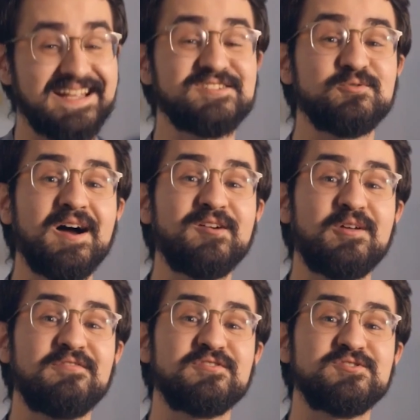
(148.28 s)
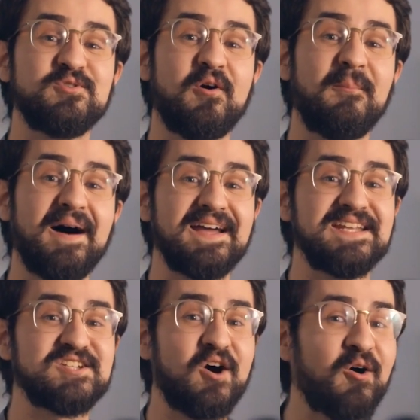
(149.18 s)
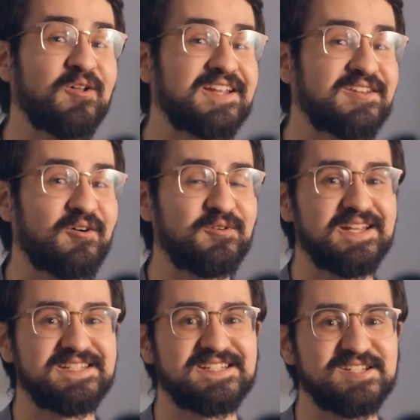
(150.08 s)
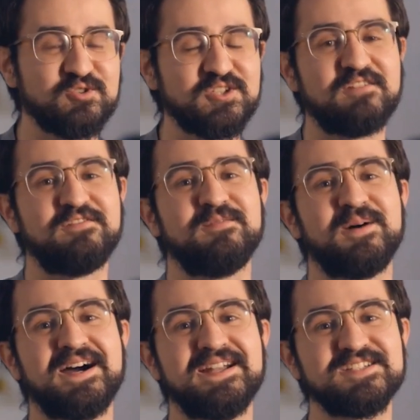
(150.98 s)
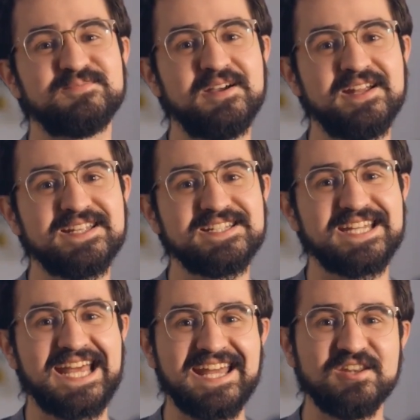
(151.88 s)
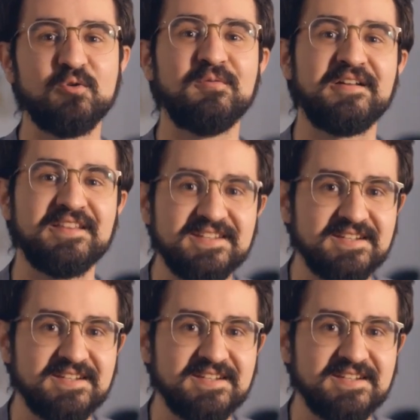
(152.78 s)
That's why Red Fox two combines all the knowledge, user feedback and experience gained over the